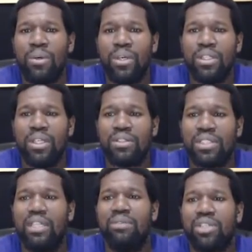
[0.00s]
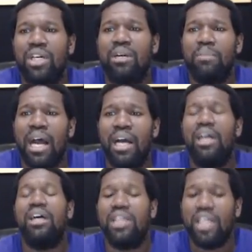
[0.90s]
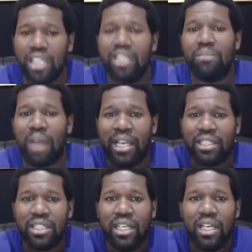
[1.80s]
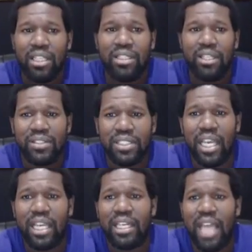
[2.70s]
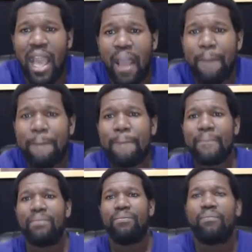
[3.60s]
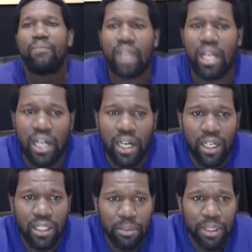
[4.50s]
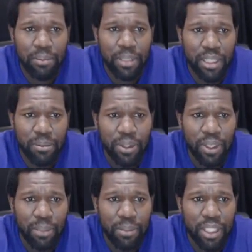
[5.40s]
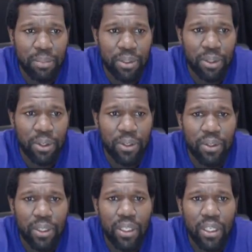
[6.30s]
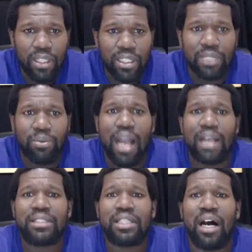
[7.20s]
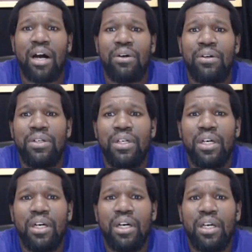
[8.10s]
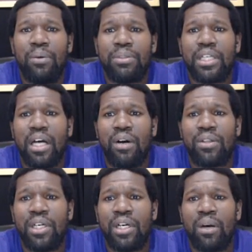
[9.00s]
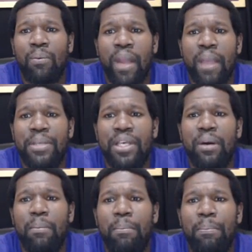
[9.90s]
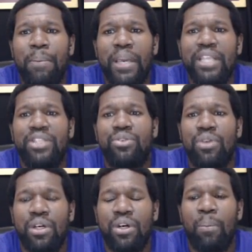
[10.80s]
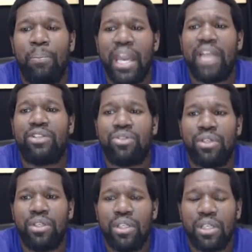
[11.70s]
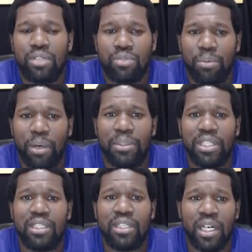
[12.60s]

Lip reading: You know what I'm saying? It was conquered by other Edomites. You know what I'm saying? Now, let me keep going. That's why it was called Arabia Petra or Petra. Because remember that